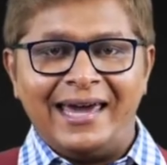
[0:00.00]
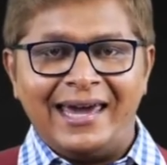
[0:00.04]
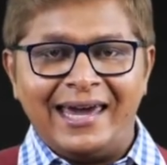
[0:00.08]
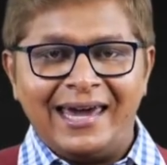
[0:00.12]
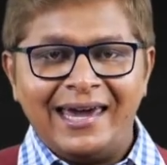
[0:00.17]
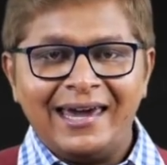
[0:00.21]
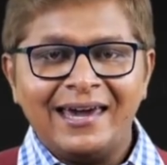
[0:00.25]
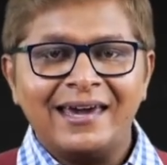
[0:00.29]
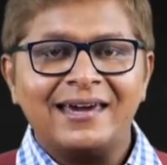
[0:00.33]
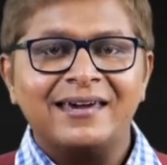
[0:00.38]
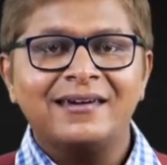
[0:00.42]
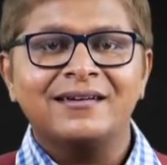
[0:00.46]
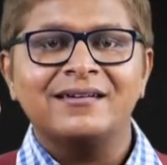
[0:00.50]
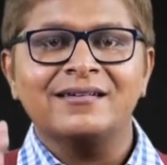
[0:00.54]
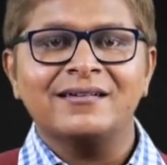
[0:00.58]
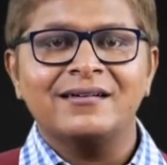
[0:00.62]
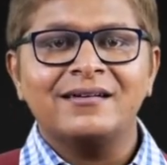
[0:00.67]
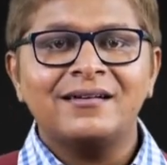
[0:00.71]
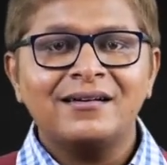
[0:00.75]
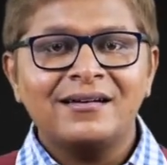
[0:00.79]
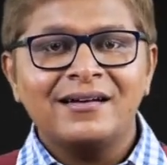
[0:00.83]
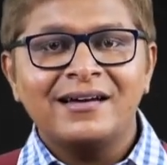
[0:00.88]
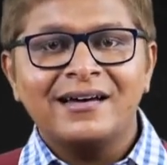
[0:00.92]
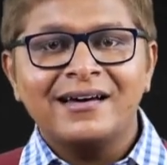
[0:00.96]
A
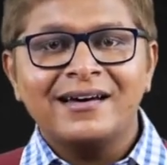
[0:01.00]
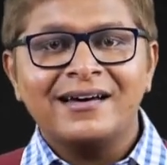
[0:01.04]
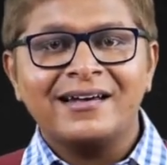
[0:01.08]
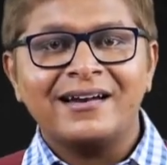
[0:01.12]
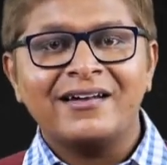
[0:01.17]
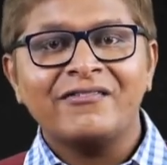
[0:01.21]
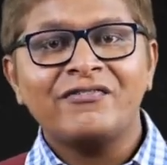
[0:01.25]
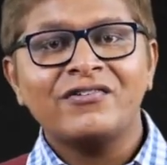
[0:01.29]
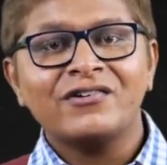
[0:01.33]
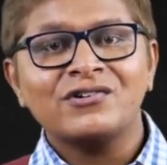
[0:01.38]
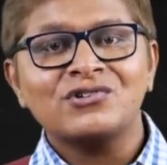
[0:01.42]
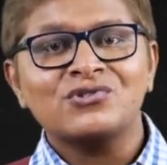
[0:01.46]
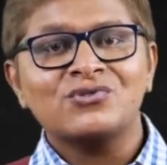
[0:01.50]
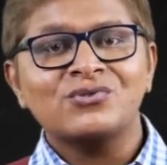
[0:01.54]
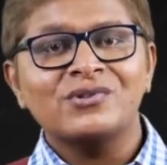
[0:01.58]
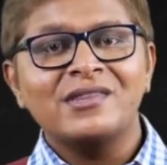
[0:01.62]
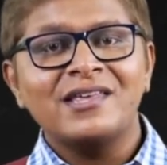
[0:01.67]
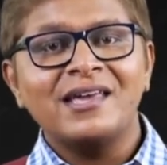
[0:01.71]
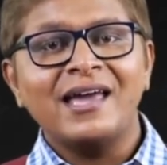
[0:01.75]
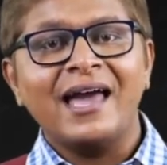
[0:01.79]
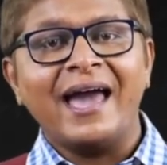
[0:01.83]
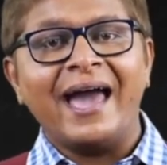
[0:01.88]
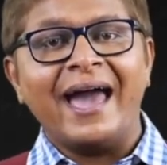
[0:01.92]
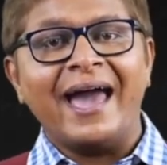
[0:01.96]
here refers to
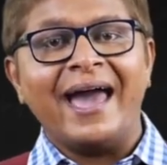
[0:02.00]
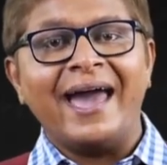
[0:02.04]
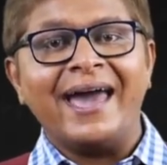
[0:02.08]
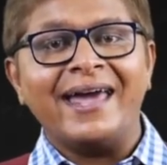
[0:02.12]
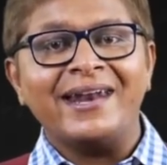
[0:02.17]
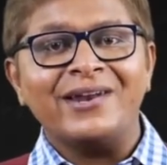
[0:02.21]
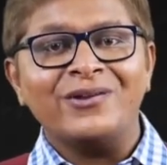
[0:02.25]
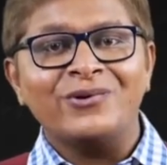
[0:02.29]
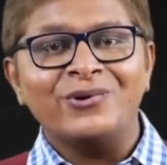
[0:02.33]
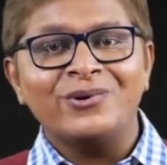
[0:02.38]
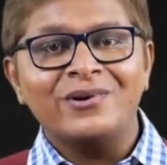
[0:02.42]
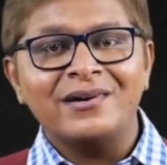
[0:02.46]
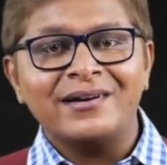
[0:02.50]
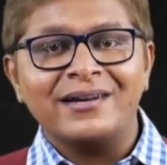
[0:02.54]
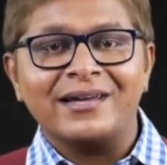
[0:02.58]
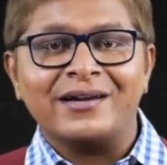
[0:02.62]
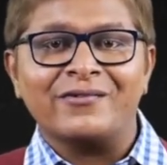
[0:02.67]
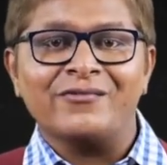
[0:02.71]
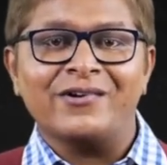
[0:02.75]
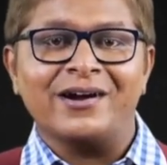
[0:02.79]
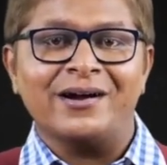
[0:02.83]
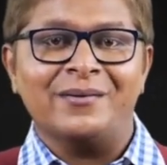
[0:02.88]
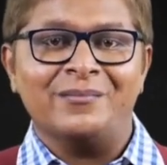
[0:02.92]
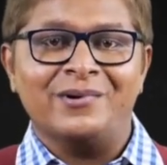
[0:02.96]
the annual
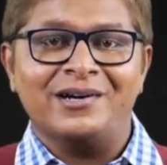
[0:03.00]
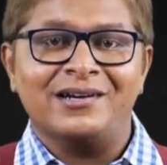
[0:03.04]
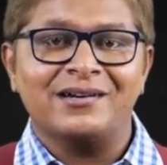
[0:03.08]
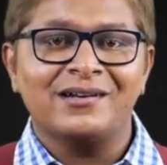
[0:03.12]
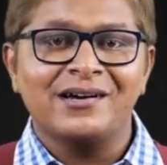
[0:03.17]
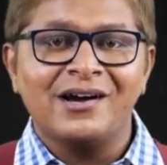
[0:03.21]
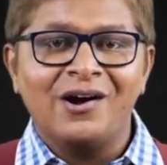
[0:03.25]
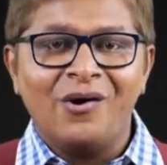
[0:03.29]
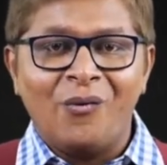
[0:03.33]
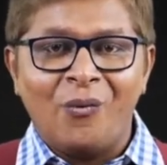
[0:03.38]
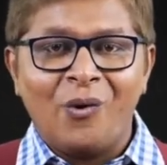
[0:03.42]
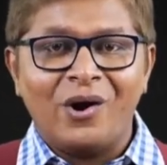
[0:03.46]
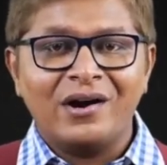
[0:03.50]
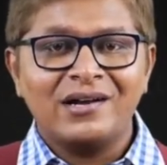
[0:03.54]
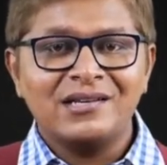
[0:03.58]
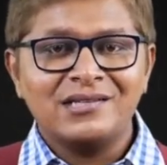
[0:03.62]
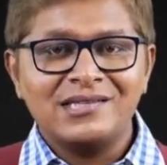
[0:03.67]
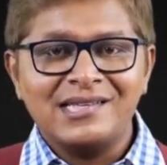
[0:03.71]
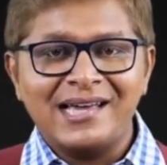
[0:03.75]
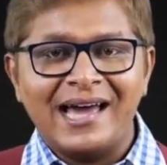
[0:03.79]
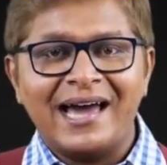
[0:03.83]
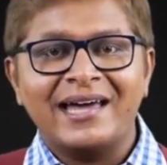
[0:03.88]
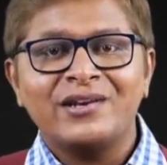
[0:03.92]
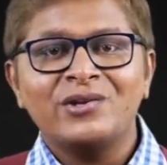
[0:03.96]
requirement. What
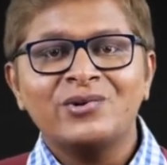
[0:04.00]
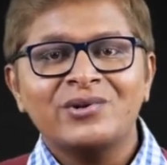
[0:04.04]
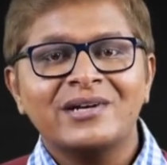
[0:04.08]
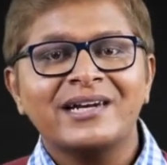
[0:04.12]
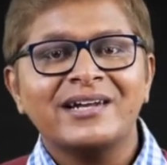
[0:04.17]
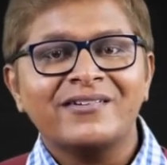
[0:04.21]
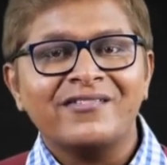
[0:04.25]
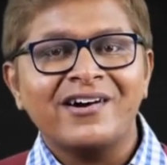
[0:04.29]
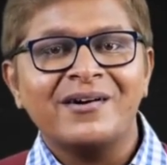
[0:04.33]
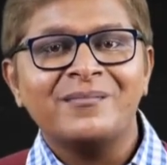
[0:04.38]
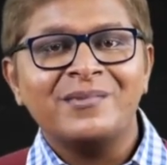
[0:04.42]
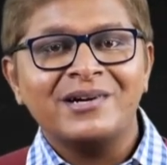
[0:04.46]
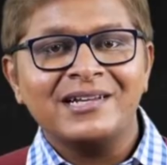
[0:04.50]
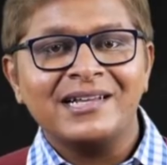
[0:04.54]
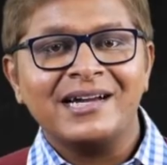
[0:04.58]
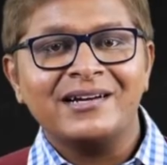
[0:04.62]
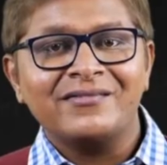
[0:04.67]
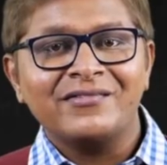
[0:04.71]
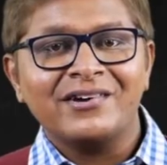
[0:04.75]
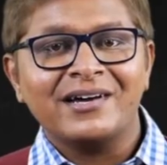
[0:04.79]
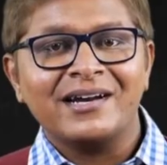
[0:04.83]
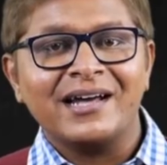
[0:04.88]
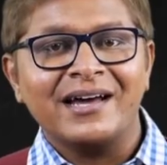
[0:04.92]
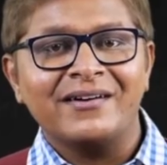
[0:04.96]
is the annual requirement
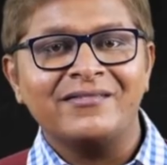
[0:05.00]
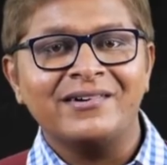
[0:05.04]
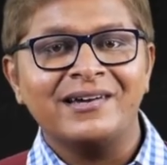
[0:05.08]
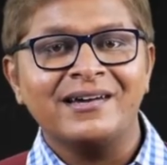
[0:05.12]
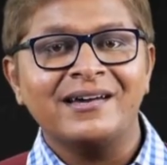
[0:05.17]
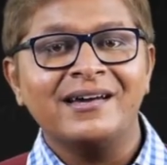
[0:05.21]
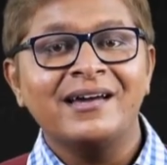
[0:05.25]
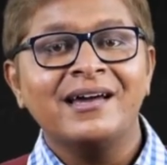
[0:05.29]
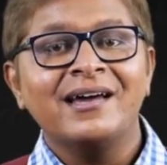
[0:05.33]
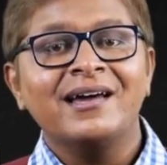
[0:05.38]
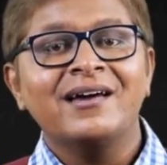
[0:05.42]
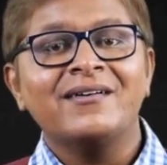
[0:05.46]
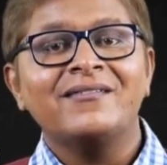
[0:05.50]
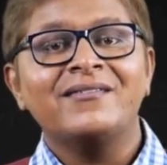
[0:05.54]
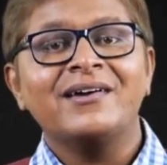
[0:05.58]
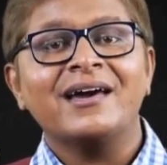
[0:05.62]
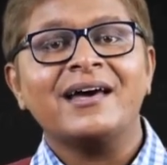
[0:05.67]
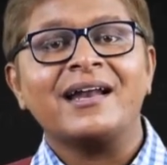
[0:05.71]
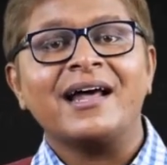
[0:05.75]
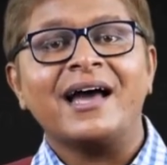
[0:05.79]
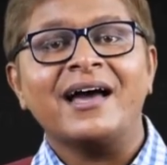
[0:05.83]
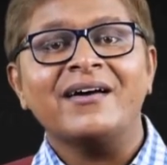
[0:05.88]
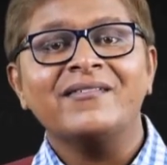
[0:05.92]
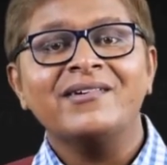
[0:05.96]
that we are having? We
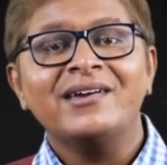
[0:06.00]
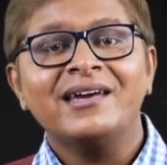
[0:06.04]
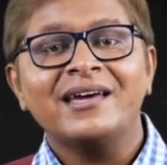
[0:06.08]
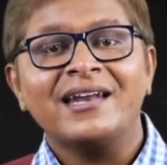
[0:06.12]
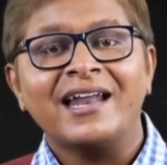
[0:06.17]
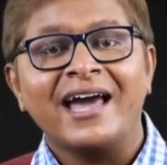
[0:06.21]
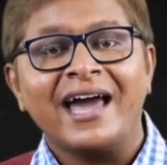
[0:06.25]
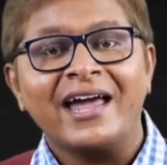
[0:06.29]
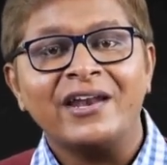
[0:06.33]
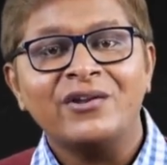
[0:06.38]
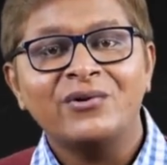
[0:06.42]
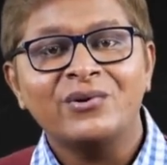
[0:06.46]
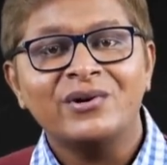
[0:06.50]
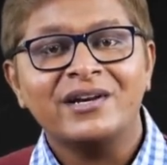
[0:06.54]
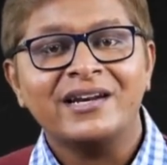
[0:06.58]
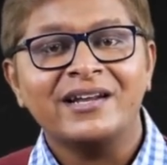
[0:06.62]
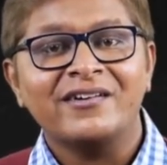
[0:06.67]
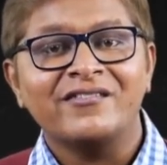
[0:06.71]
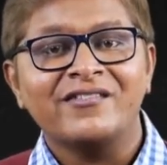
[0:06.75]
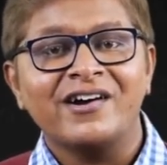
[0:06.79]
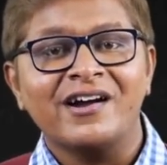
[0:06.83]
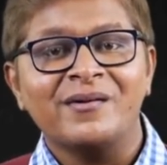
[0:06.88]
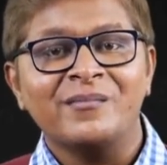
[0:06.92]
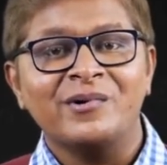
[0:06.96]
are having an annual
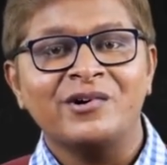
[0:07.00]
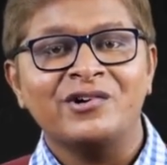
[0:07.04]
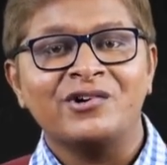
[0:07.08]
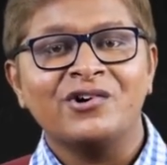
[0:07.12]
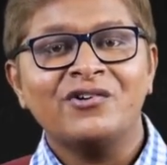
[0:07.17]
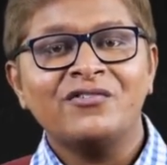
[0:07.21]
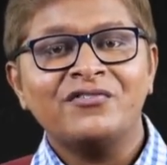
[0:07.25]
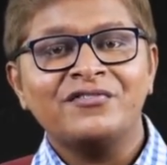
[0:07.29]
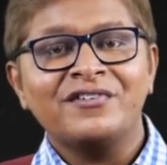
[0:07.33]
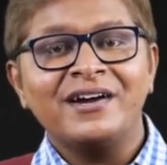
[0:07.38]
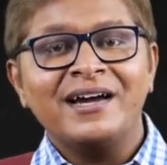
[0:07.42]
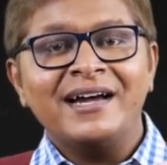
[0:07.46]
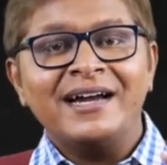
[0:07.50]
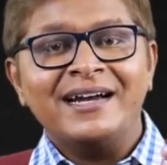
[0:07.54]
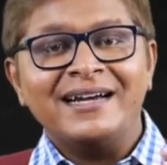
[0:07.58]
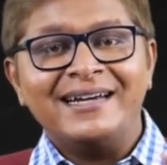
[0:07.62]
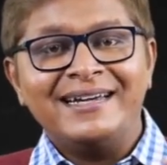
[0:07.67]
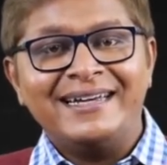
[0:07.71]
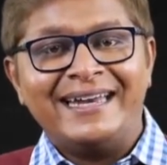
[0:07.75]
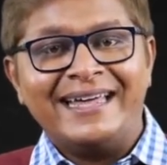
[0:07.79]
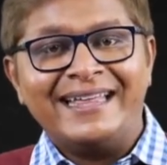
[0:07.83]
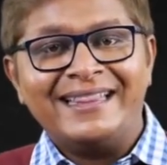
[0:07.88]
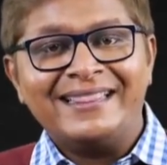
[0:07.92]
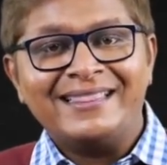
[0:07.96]
requirement of
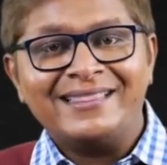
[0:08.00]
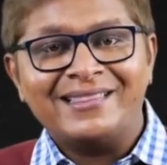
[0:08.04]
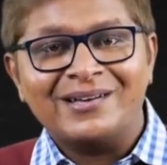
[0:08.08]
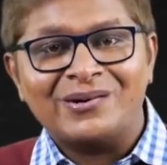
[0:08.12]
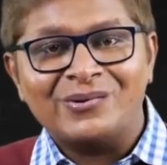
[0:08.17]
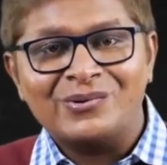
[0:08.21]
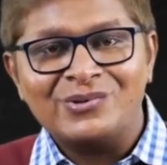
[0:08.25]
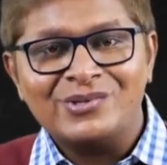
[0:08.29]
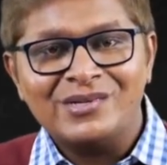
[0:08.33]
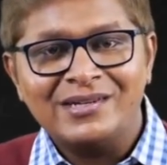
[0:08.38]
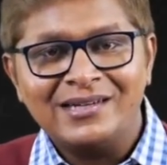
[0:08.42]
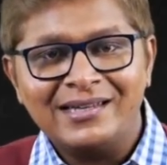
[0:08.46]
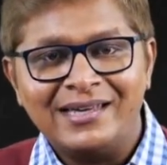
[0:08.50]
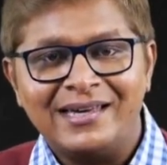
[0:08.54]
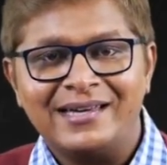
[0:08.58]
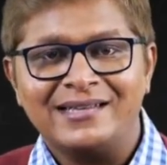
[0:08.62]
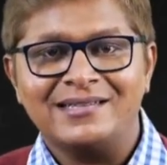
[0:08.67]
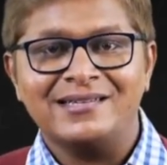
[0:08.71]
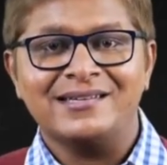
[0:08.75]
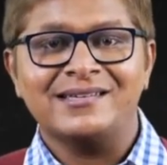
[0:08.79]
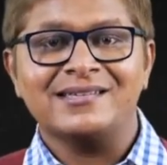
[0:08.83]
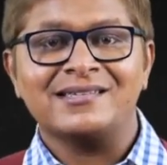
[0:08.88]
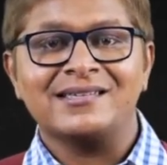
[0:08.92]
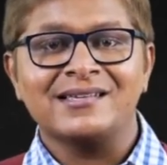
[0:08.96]
10,000
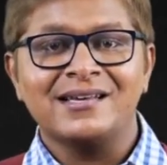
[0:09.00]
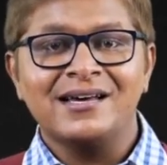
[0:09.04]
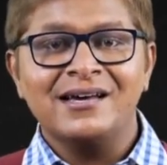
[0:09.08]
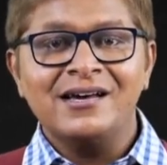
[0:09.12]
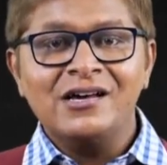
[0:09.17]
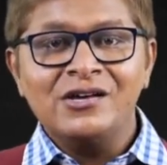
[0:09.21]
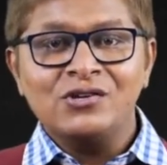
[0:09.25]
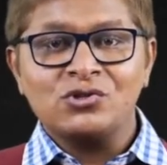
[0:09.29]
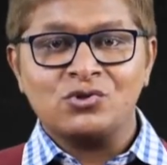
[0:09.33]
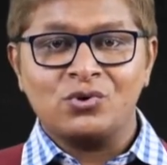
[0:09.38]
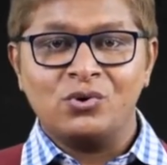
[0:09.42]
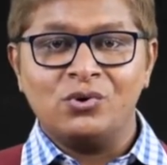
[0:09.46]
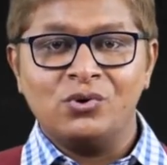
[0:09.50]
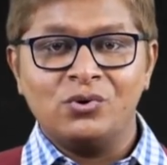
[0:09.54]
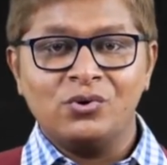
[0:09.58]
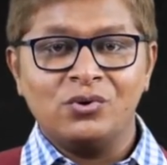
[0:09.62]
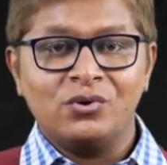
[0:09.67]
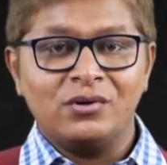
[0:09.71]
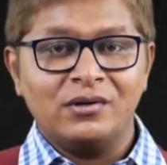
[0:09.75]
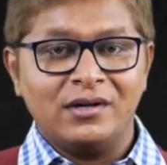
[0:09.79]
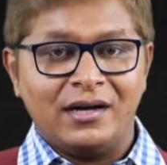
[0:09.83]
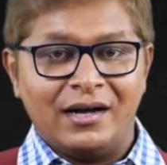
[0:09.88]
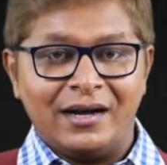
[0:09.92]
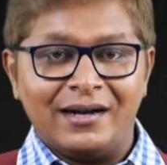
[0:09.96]
kgs.
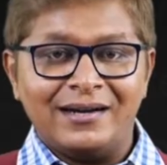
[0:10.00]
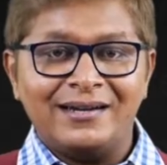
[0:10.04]
So,